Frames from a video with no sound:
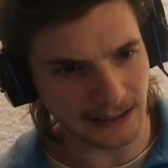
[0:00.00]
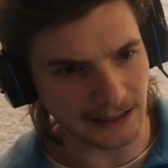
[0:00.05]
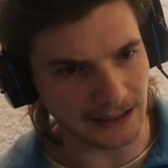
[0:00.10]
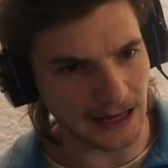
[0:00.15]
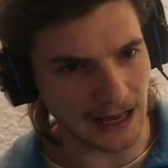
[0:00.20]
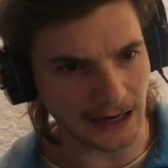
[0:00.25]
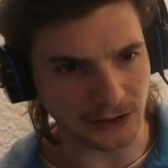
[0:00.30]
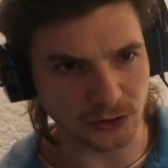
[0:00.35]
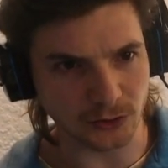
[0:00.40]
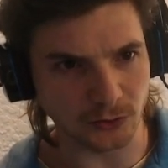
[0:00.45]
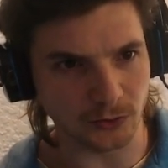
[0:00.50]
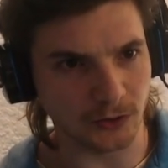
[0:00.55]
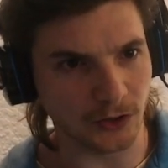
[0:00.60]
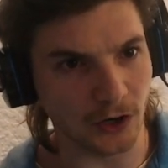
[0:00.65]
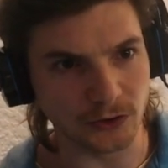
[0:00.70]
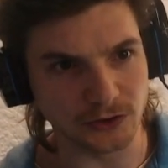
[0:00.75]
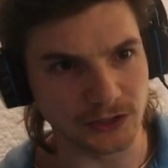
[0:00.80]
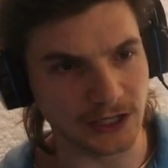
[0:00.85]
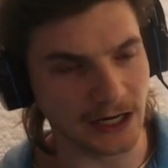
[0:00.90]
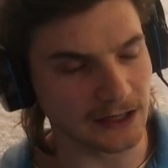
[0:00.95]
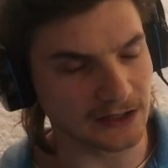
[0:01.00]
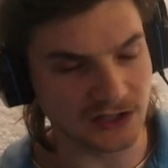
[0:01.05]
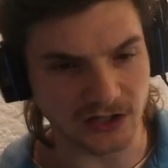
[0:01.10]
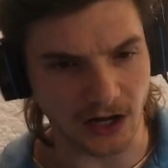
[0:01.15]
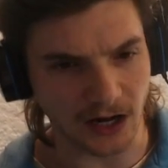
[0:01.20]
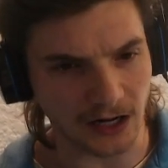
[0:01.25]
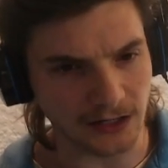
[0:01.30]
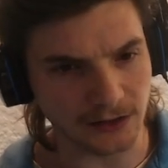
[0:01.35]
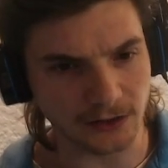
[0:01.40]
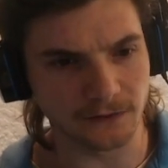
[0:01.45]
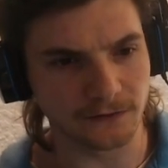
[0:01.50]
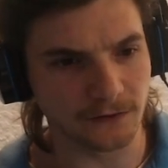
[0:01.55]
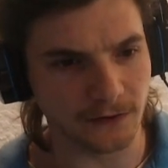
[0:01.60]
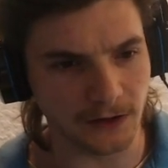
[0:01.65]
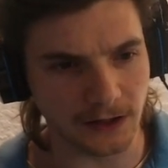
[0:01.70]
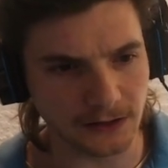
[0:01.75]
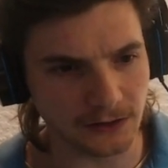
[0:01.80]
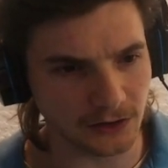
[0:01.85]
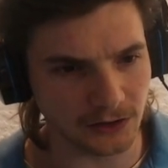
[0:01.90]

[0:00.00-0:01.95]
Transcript: an actual coach outside of your friend?